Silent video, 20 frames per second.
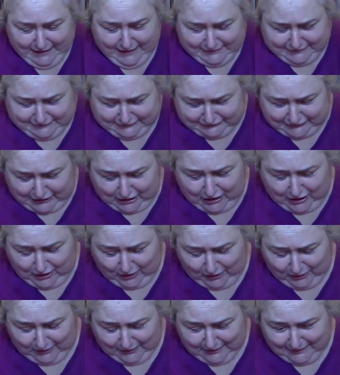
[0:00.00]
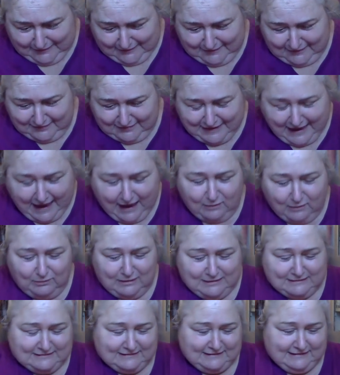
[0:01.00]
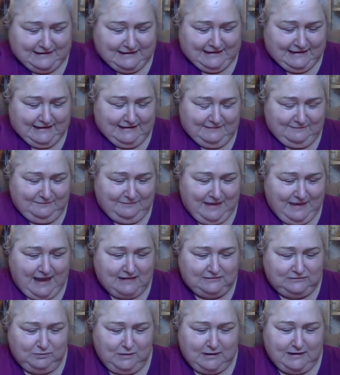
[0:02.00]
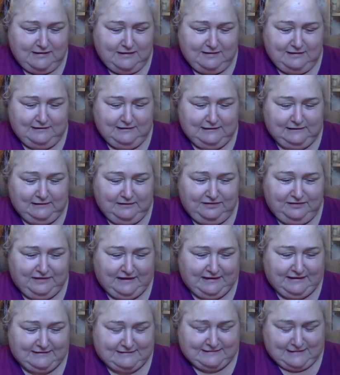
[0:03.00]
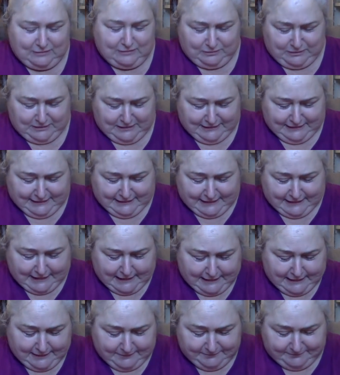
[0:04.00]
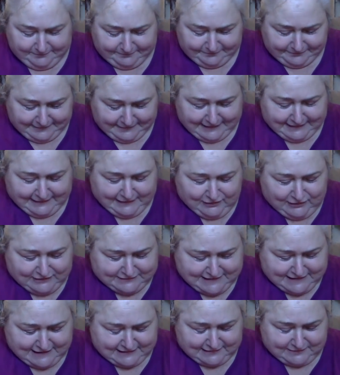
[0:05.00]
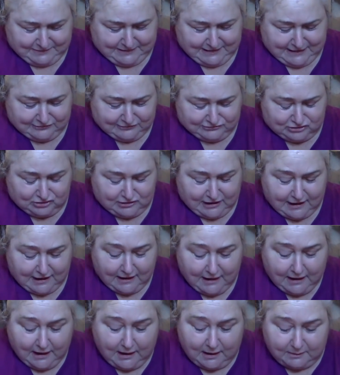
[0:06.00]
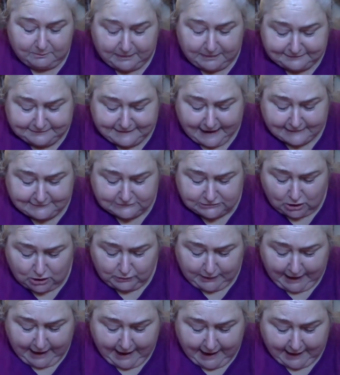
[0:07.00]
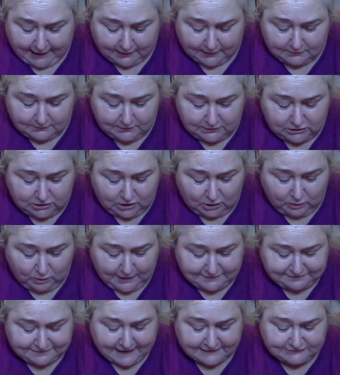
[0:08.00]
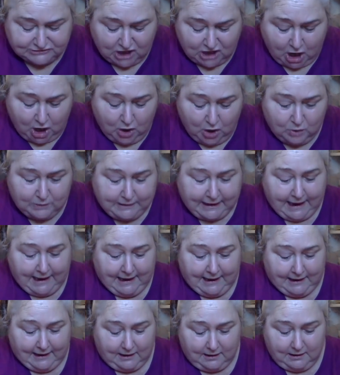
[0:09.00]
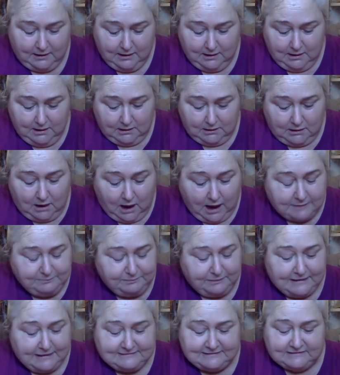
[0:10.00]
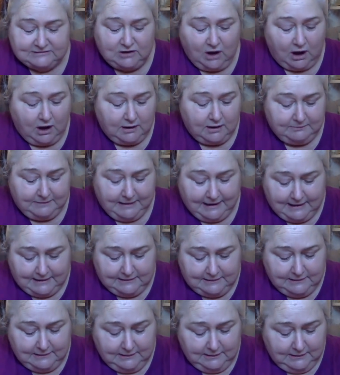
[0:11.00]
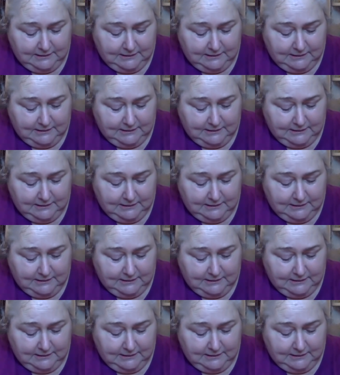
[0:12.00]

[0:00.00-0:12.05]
So that's one of the little things that really that irritated me yesterday. But that's okay. You know what? That's okay. God bless his heart, man.